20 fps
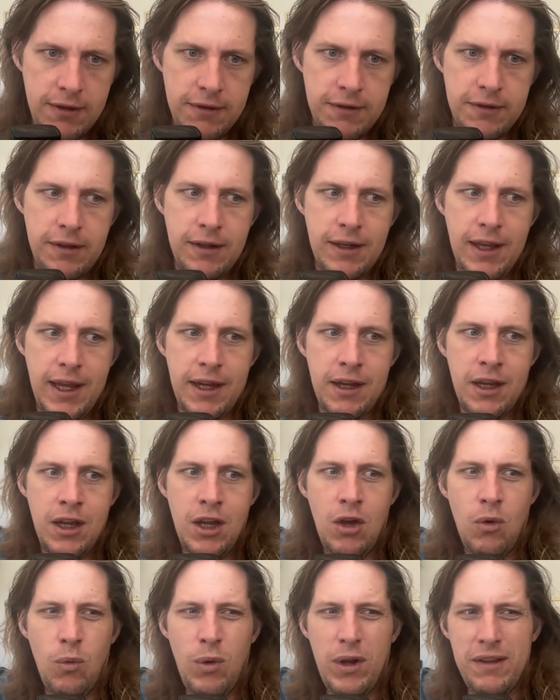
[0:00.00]
And like,
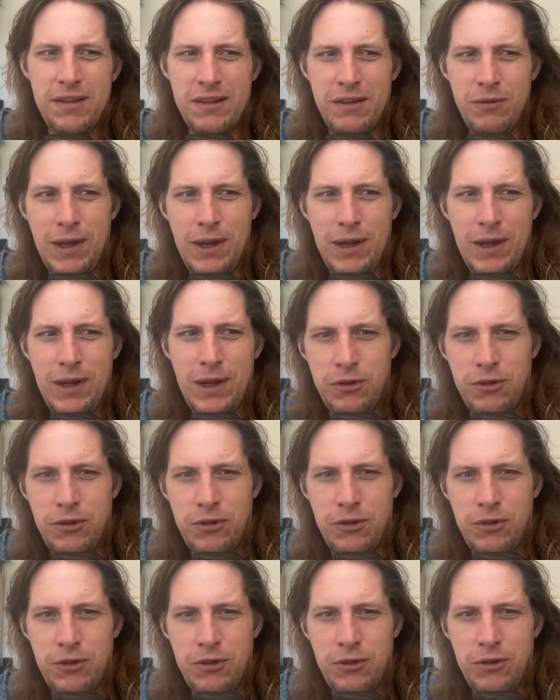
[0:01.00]
what is a
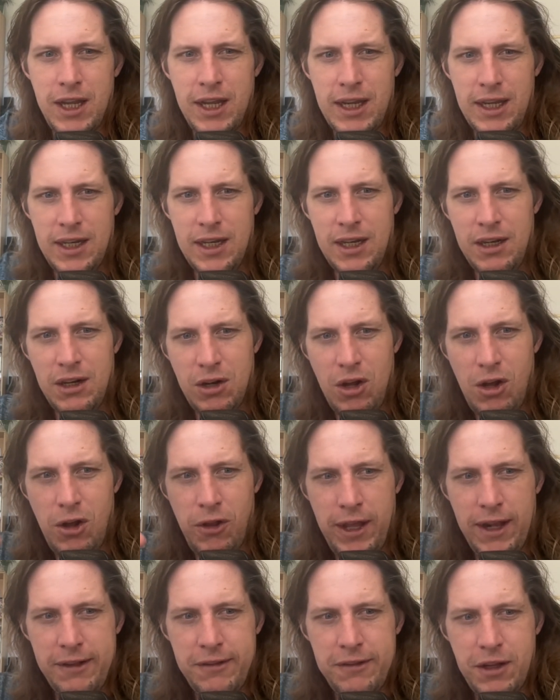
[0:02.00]
vectorization like, and all that
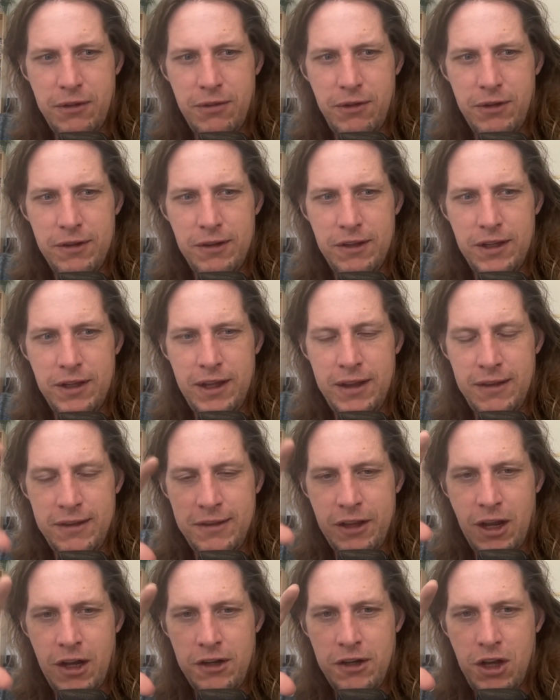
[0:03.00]
stuff? Is the
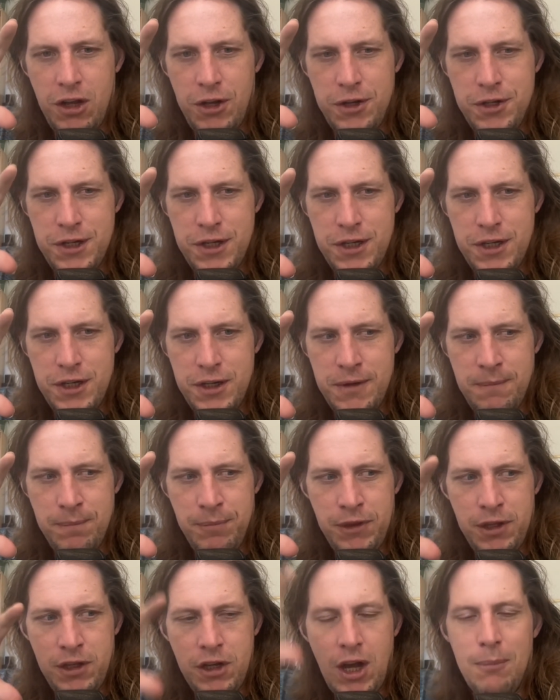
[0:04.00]
ontology
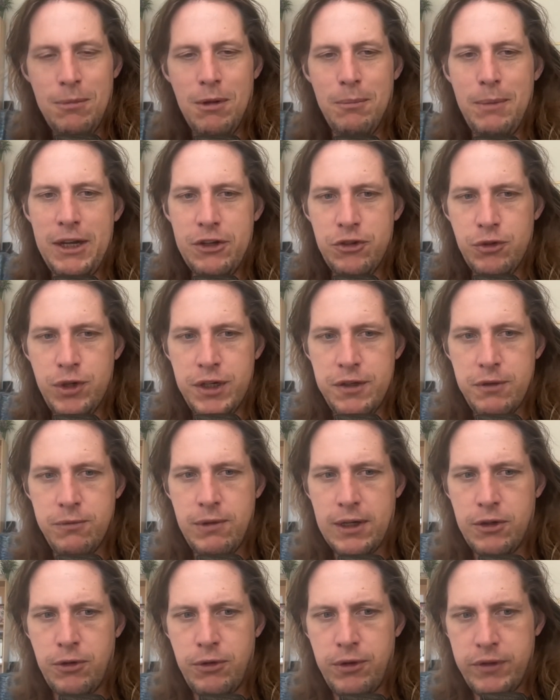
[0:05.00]
complementary to
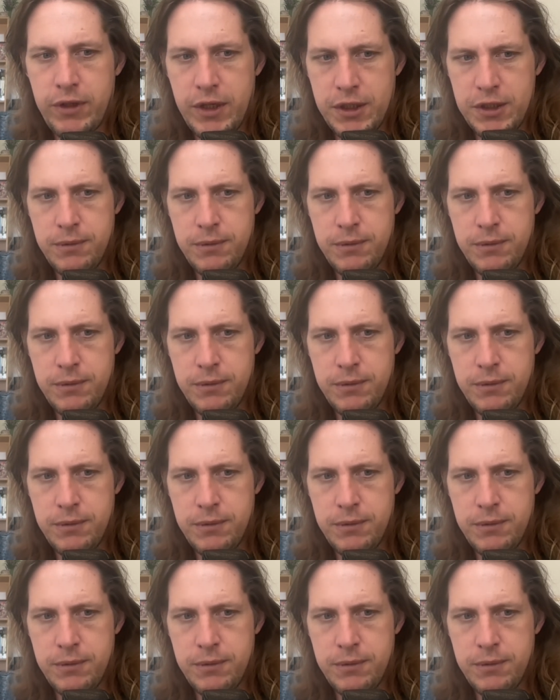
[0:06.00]
vectorization?